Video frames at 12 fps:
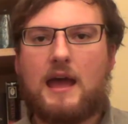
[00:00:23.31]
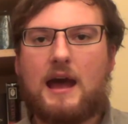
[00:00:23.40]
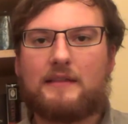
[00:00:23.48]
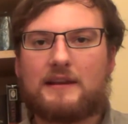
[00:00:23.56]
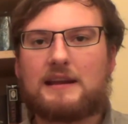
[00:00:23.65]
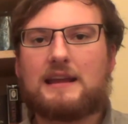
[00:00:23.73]

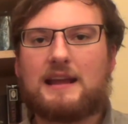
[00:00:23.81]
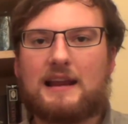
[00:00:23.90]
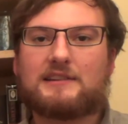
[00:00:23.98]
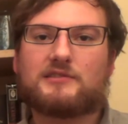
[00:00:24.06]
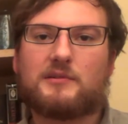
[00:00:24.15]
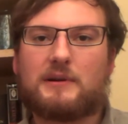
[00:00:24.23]
And then a year
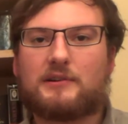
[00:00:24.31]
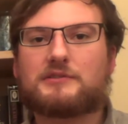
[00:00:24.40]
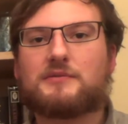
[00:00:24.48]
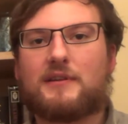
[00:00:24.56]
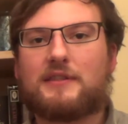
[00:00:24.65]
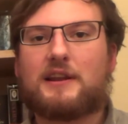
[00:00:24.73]
later I went on
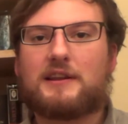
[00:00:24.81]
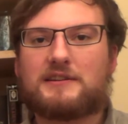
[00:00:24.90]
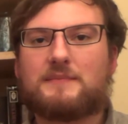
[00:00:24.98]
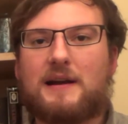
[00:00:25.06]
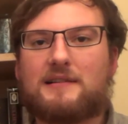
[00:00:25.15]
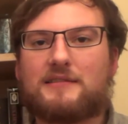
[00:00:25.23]
to run the
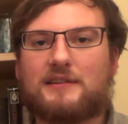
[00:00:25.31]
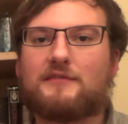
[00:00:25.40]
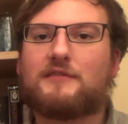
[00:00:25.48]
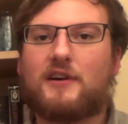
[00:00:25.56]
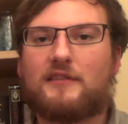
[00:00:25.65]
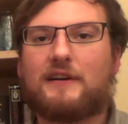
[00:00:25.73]
London Marathon in
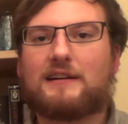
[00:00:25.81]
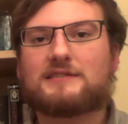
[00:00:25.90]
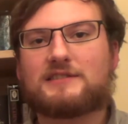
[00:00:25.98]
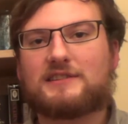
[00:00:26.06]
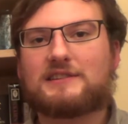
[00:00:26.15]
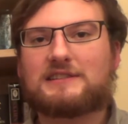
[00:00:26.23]
5 hours
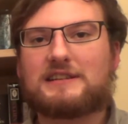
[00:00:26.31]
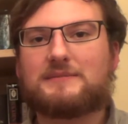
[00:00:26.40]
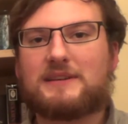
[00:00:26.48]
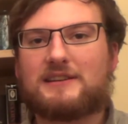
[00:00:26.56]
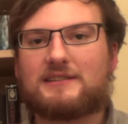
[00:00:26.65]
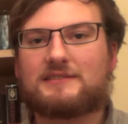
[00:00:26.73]
and 19
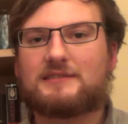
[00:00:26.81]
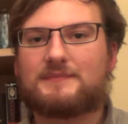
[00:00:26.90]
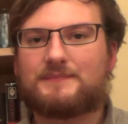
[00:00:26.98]
minutes.